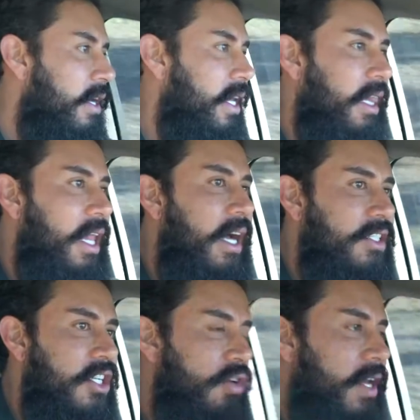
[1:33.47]
get
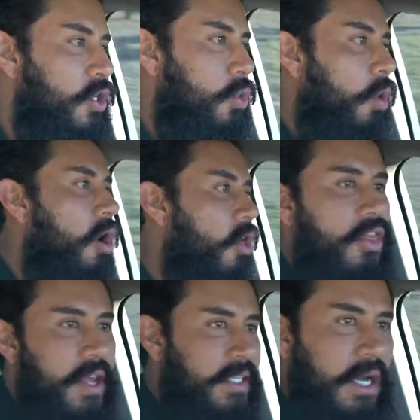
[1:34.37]
lost. They try to do all
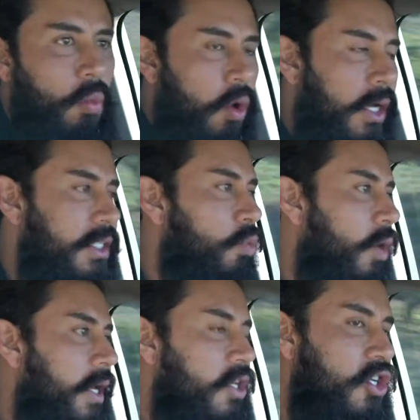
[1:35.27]
things at once
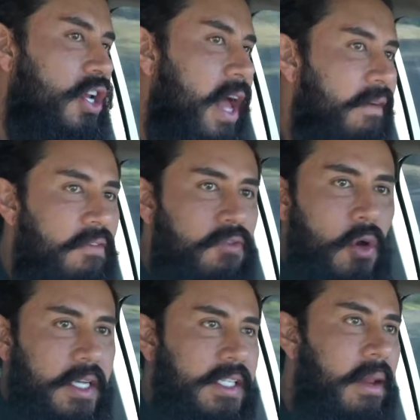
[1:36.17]
when you should have a
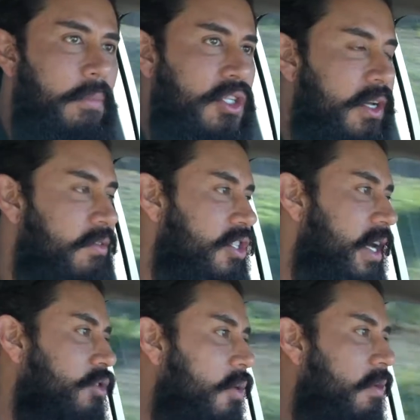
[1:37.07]
focus. 80% of your
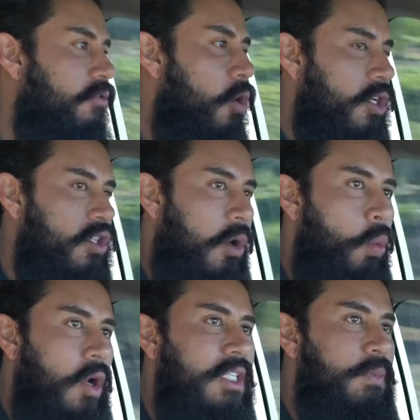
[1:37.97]
time should be focused
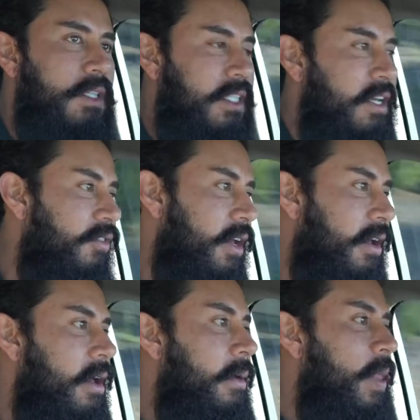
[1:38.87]
on one specific
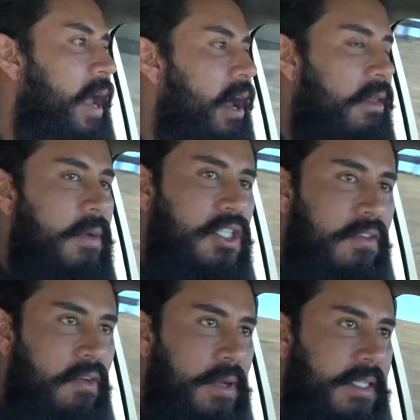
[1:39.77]
element
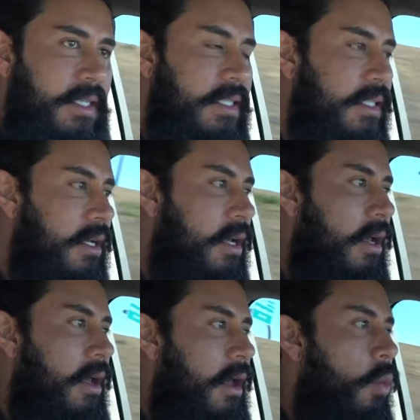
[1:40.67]
of your business,
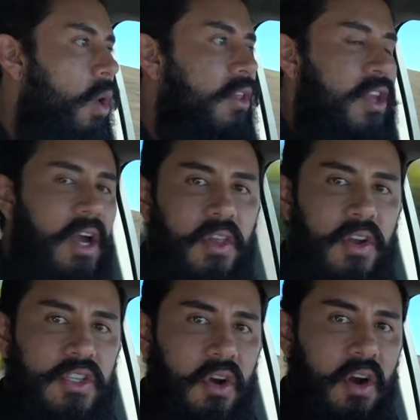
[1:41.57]
while the
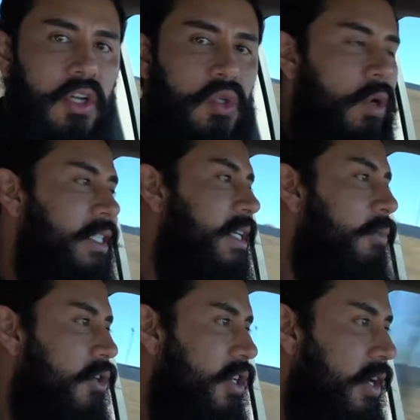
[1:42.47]
others are
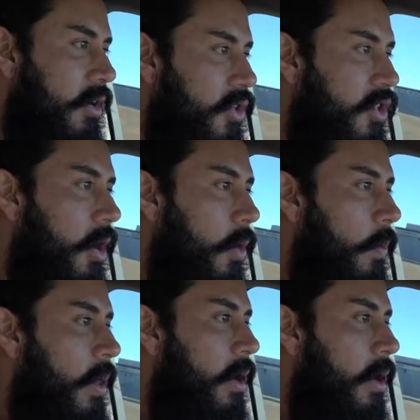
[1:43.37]
20% or so.